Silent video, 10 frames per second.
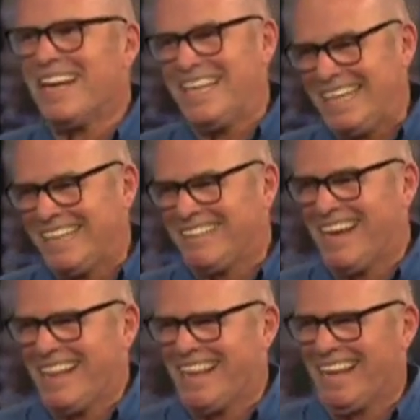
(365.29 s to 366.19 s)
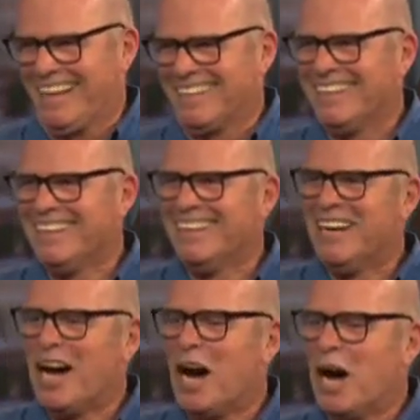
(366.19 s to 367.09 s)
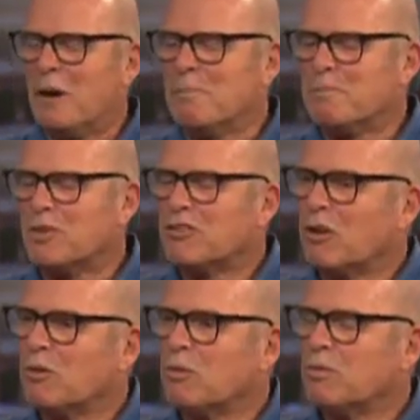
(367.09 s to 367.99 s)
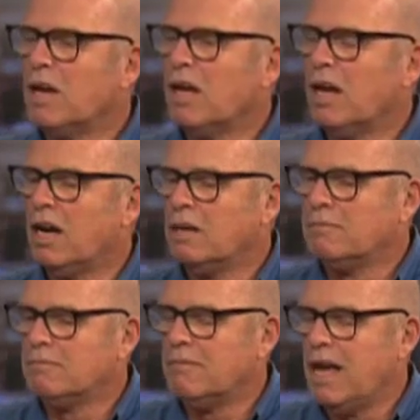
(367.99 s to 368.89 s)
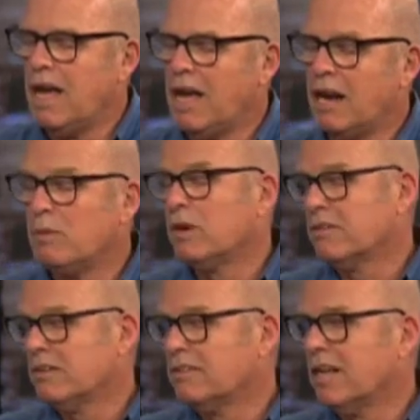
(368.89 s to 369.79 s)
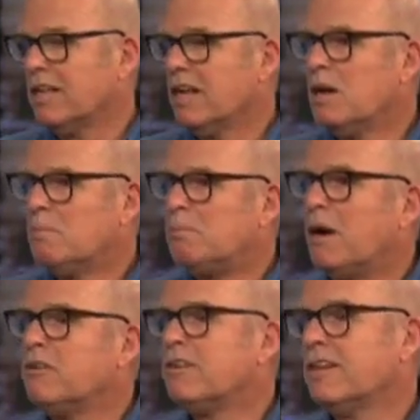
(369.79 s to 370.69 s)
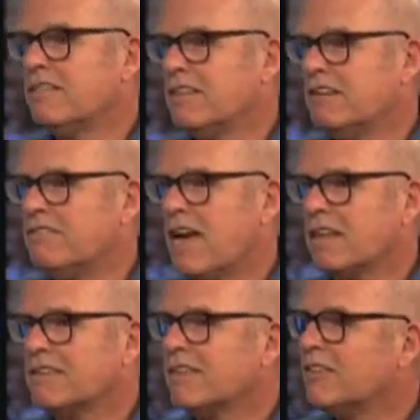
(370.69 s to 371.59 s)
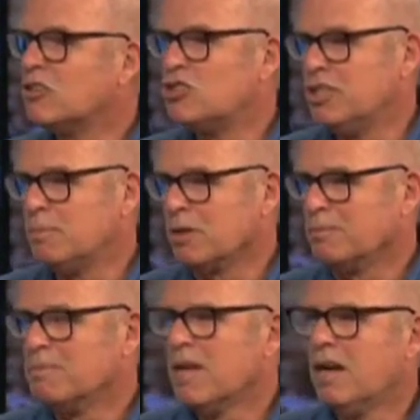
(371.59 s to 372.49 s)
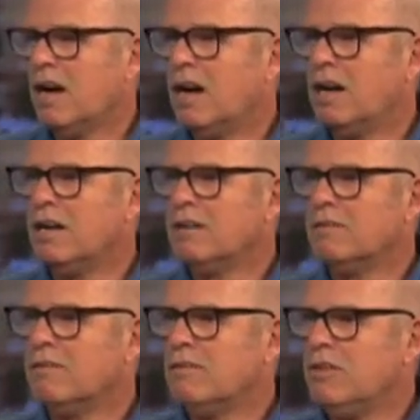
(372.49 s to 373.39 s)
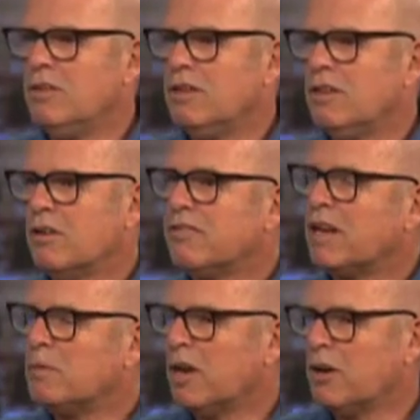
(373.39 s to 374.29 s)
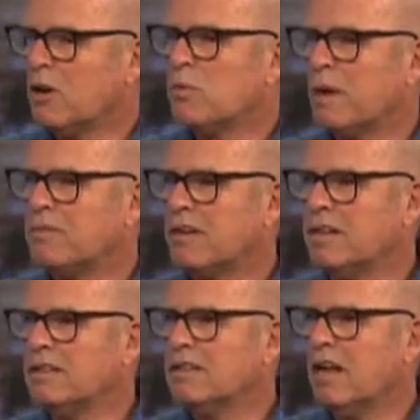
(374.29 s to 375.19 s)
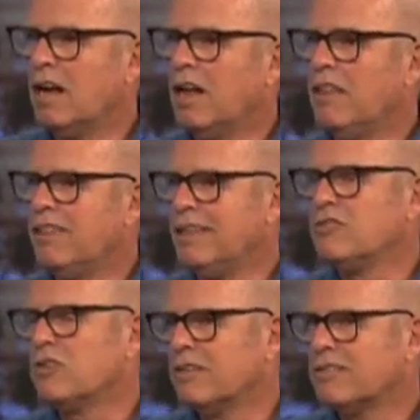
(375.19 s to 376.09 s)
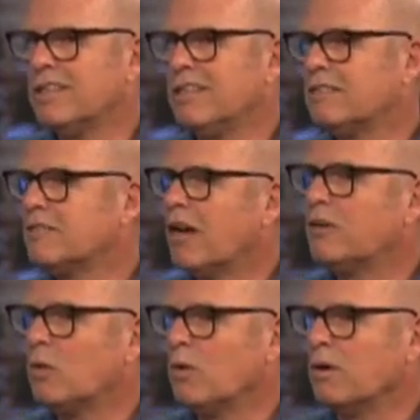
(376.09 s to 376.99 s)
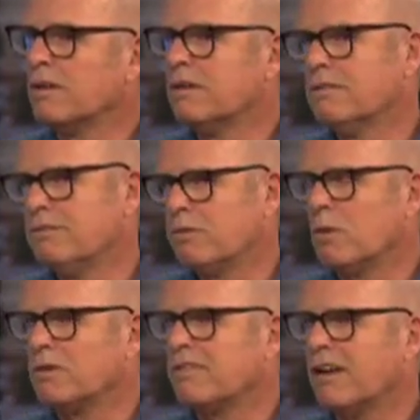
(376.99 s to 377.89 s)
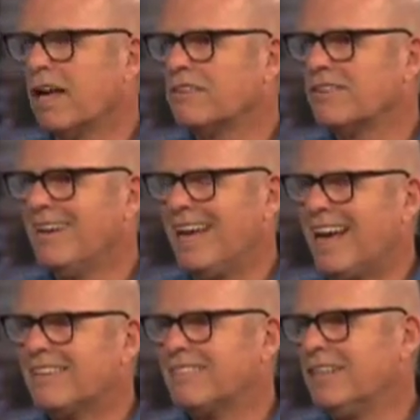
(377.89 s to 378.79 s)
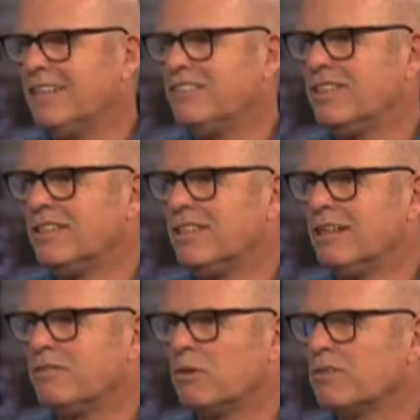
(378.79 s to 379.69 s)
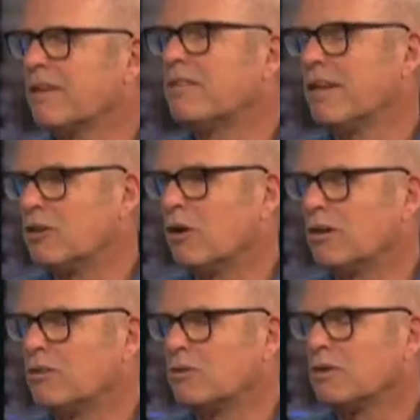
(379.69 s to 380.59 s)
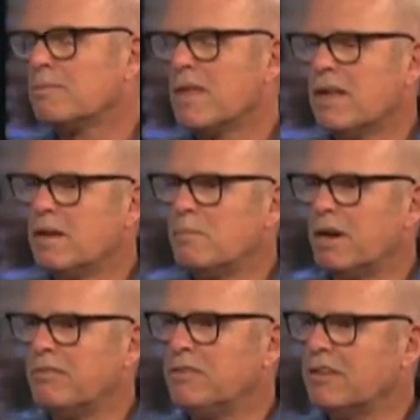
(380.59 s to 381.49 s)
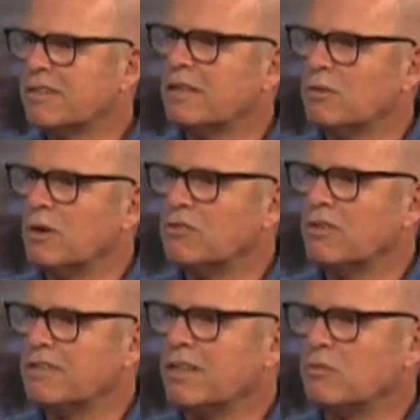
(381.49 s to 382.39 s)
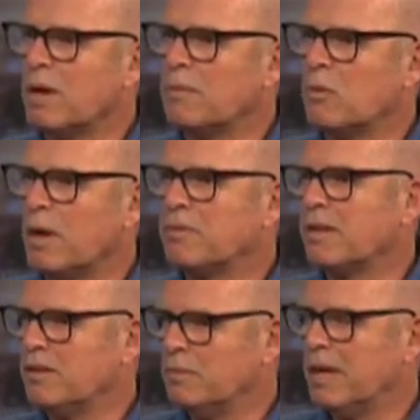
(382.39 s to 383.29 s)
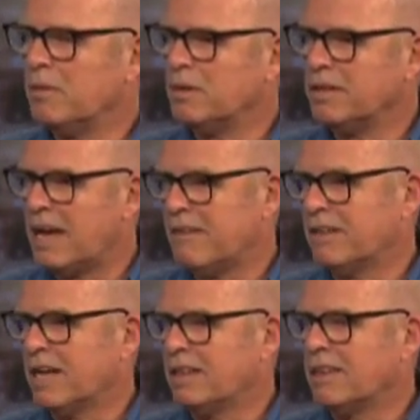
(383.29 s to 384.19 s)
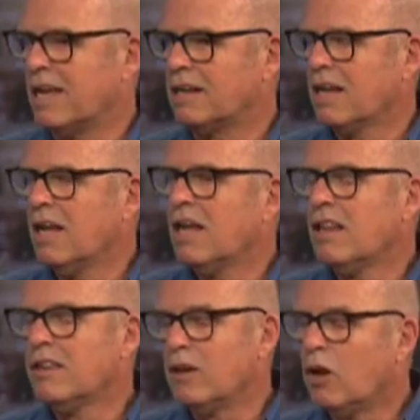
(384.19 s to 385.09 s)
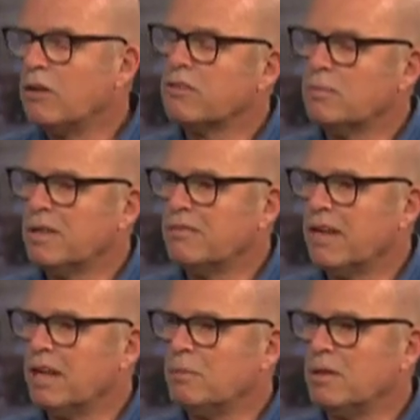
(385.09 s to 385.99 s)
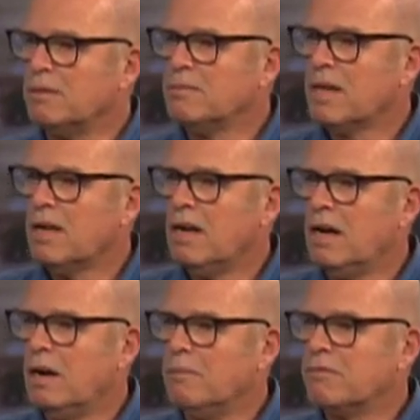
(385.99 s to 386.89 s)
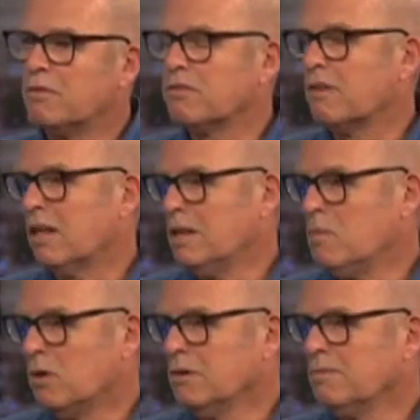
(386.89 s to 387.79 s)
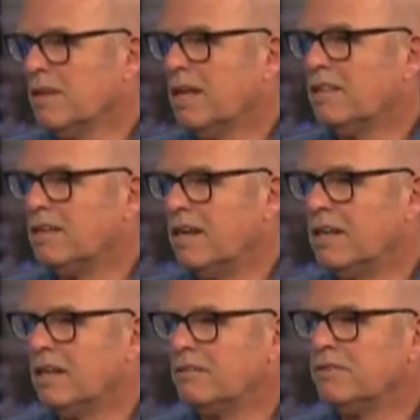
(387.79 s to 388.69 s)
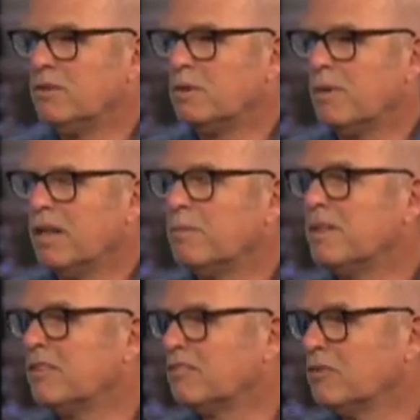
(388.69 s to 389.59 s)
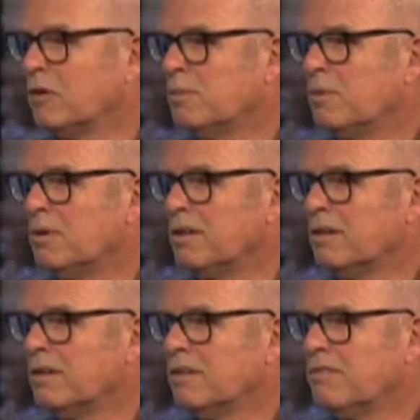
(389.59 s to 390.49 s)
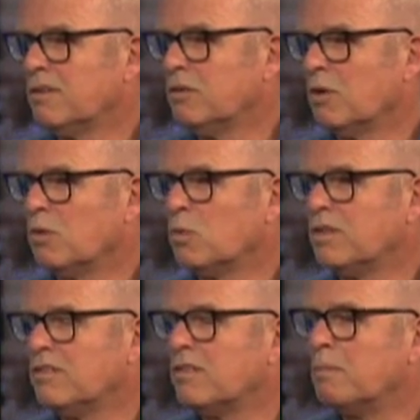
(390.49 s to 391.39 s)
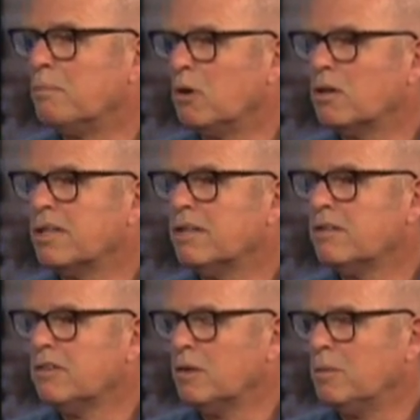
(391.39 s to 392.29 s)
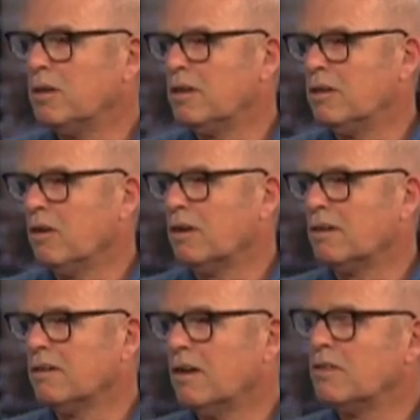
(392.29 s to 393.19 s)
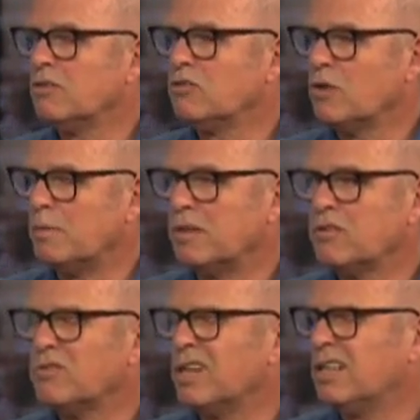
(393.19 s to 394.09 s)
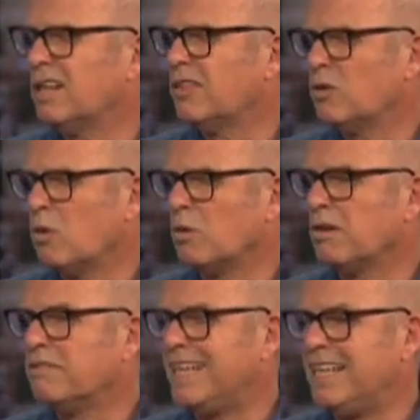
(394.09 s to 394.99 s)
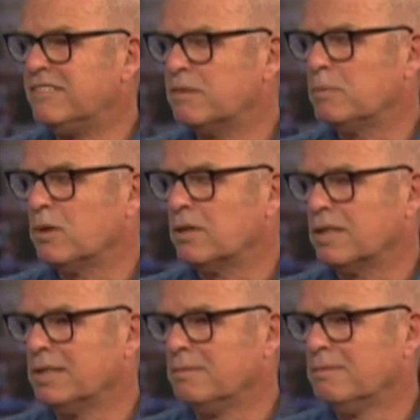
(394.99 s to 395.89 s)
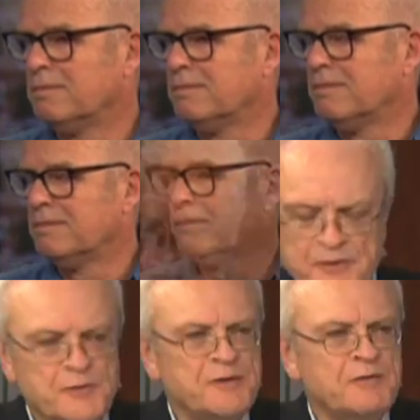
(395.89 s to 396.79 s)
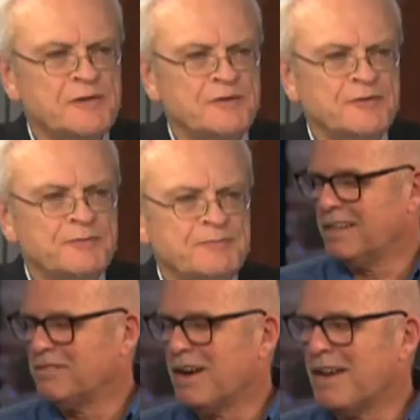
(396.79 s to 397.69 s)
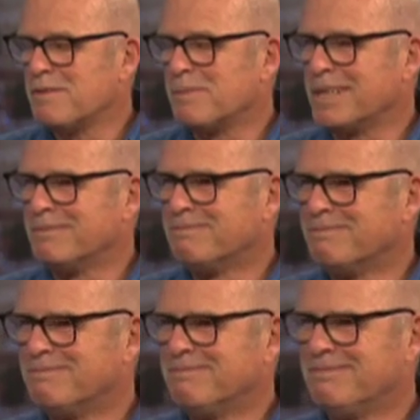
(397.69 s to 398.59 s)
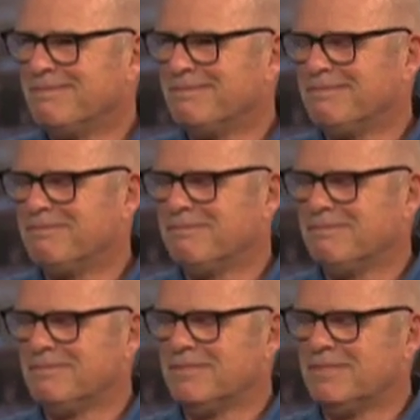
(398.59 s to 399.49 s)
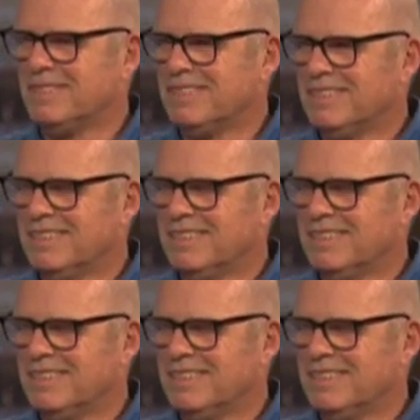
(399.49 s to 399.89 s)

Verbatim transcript: I need to say that. Right. Um, so, uh, and I would also say buy your tickets in advance. They're cheaper. Uh, they're available on our website, uh, thetrustees.org forward slash SEGT for South End Garden Tour. But if you just get to our trustees website, you'll be able to navigate that. They'll also be available um, for slightly more at the day of. You can buy them at the start point of the tour, which is the Berkeley Community Garden on Tremont Street at the corner of East Berkeley. Thank you very much for being with us. Thanks for having me. Peter Bowne from the Trustees.